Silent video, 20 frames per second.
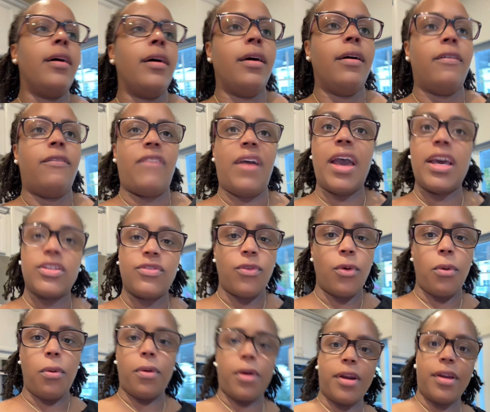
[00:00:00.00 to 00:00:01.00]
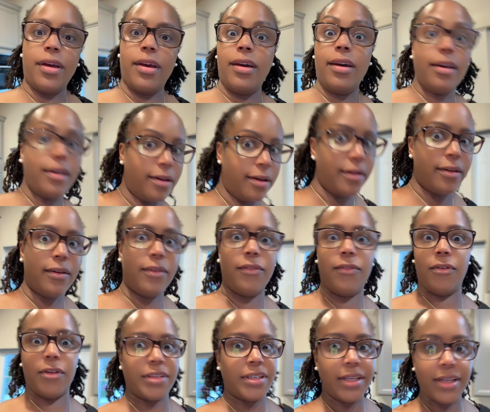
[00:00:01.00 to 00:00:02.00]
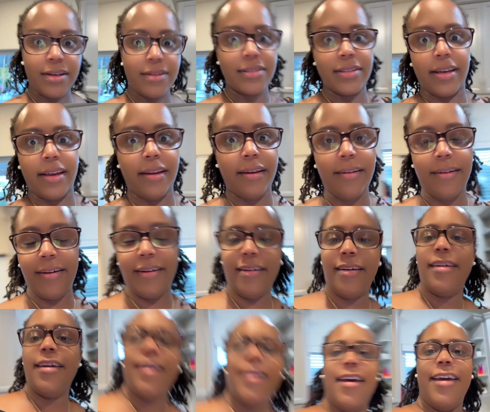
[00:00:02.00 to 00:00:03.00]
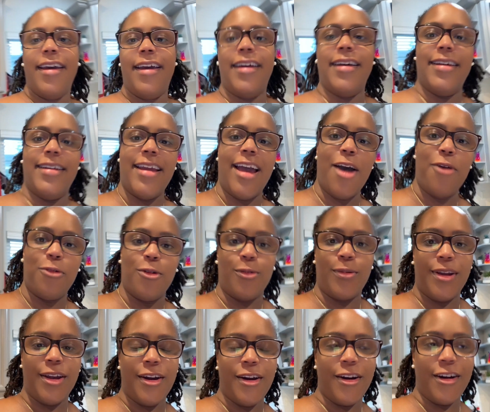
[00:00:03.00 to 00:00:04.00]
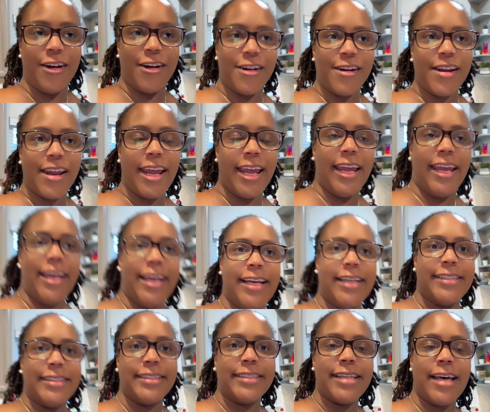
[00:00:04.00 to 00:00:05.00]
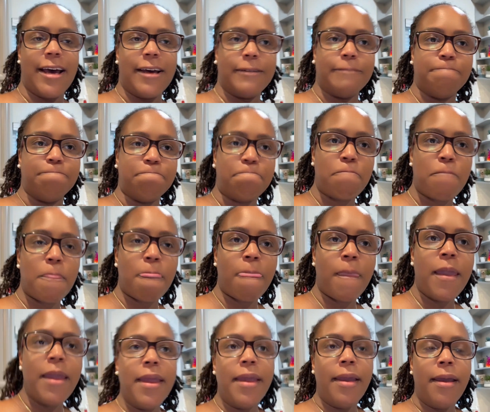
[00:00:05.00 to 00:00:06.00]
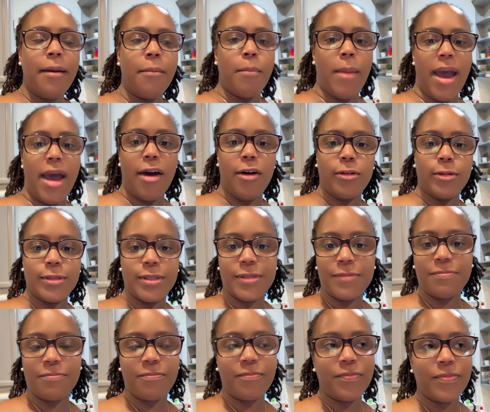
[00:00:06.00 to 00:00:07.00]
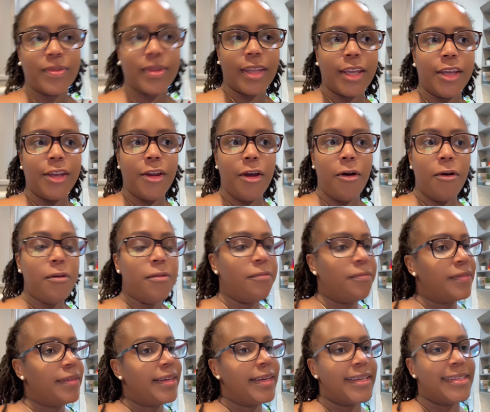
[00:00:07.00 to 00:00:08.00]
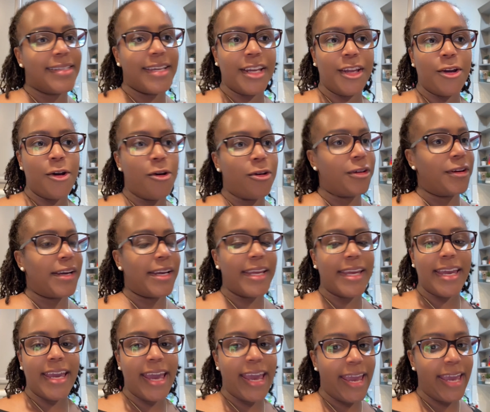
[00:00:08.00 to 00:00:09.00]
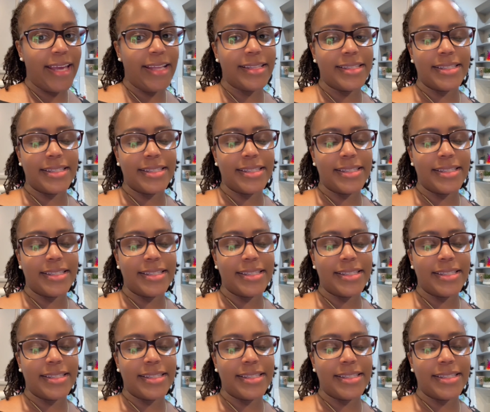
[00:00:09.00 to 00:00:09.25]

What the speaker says: Fast forward 14 years later, and now where we are, and Miles, he's getting older and he